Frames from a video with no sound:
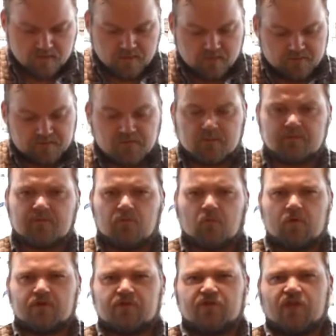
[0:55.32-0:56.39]
Now, in terms of
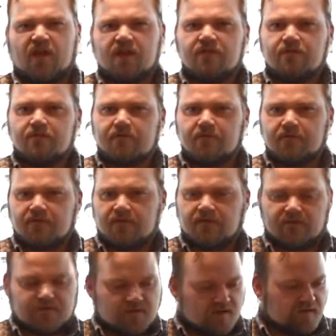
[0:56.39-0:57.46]
what gin you use in
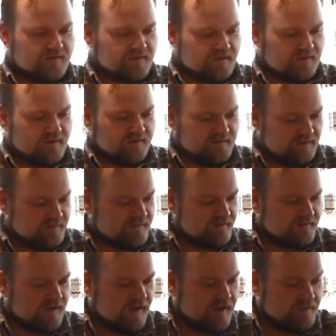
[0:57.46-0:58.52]
this cocktail, I think
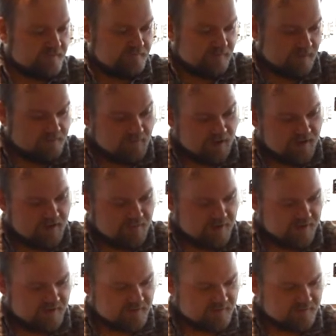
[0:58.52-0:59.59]
that, in my
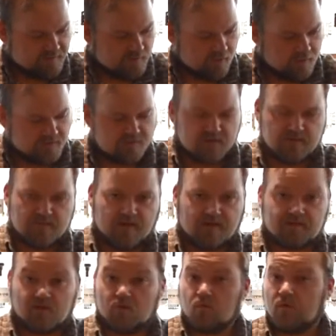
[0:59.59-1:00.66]
opinion, is largely based on